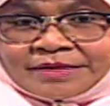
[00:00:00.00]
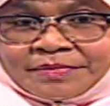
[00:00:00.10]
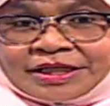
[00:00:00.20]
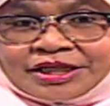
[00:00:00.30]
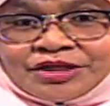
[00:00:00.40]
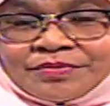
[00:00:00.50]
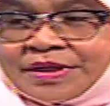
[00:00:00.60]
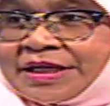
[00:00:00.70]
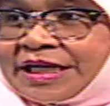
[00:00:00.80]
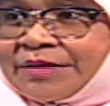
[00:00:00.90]

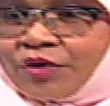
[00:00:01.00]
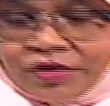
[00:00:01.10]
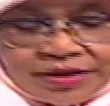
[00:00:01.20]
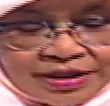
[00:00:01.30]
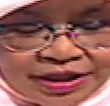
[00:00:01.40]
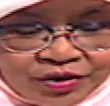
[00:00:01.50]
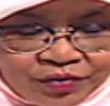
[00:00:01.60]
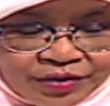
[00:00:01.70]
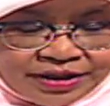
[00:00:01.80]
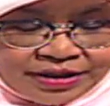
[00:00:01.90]
participants keep on uh,
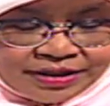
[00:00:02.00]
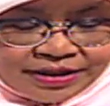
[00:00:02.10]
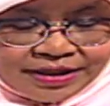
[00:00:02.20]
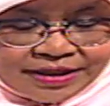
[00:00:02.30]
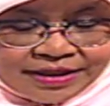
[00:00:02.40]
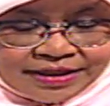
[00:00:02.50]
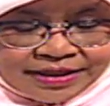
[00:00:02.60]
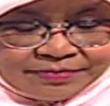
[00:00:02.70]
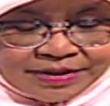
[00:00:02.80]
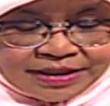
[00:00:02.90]
growing. Uh, can
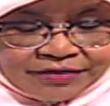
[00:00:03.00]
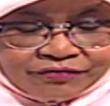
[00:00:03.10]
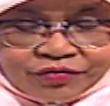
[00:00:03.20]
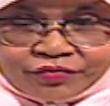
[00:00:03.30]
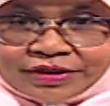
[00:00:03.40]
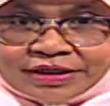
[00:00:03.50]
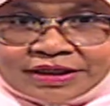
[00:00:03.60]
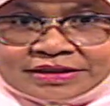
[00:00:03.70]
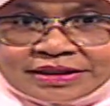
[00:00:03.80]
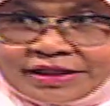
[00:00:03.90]
let me give you the
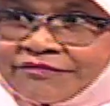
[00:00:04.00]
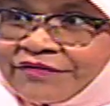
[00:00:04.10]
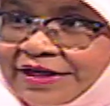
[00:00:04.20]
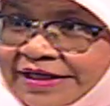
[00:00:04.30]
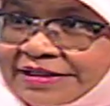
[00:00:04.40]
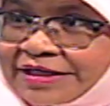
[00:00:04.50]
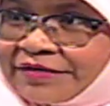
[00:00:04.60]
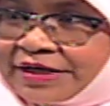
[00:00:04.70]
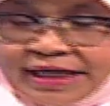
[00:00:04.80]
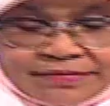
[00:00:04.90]
uh, certain figures
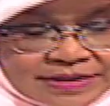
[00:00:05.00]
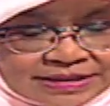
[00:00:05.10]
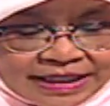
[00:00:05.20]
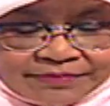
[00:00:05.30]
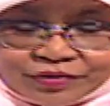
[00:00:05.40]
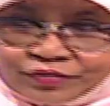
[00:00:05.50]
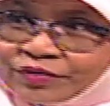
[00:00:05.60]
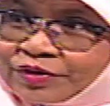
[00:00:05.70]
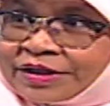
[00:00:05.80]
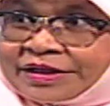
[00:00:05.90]
of the numbers up
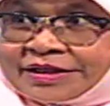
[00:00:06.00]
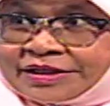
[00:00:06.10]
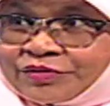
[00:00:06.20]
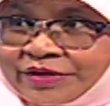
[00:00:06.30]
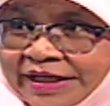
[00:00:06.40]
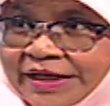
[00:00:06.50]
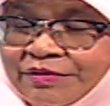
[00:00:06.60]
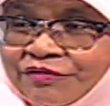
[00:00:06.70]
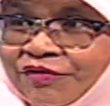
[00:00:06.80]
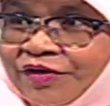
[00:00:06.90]
to today
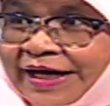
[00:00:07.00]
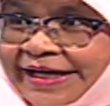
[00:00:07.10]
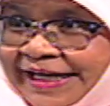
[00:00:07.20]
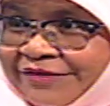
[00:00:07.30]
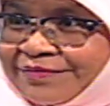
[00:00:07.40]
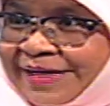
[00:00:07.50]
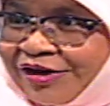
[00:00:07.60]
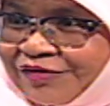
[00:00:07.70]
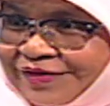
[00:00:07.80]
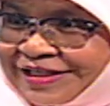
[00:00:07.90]
before I left my
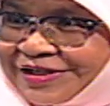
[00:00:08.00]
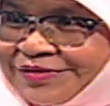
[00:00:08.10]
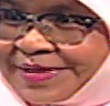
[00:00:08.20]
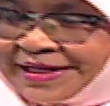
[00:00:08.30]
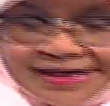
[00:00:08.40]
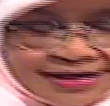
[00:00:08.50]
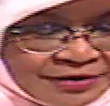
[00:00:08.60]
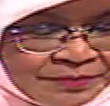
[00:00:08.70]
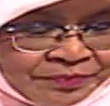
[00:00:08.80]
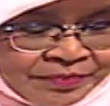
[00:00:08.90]
office to be yes. here.
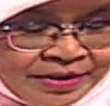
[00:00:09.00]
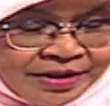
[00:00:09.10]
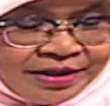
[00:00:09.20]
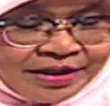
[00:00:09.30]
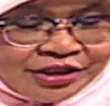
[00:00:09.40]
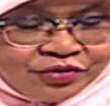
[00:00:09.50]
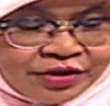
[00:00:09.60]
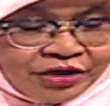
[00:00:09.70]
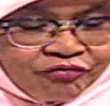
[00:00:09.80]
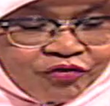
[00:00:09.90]
Uh-huh. uh, it's
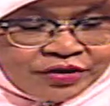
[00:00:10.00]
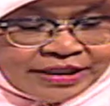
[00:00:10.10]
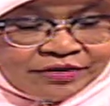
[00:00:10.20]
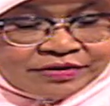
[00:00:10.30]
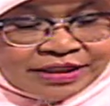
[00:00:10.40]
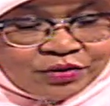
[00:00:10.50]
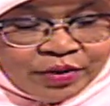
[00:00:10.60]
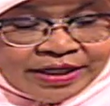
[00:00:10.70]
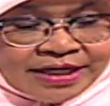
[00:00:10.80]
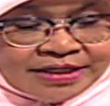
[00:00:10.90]
already four thousand
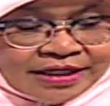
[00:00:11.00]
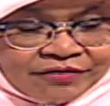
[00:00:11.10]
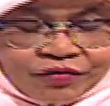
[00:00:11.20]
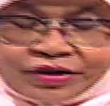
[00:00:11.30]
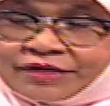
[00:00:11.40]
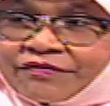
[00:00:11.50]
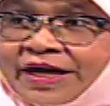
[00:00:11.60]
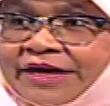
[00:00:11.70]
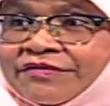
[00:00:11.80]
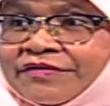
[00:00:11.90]
one hundred
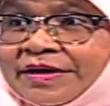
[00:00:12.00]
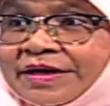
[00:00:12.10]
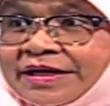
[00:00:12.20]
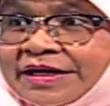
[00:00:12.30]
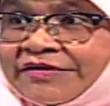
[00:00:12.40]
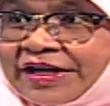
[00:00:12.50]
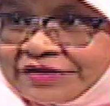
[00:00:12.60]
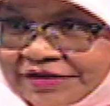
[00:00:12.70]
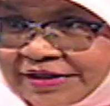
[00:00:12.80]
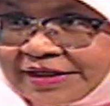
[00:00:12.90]
forty-five uh, uh,
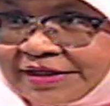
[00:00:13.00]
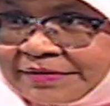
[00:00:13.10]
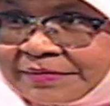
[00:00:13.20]
registered.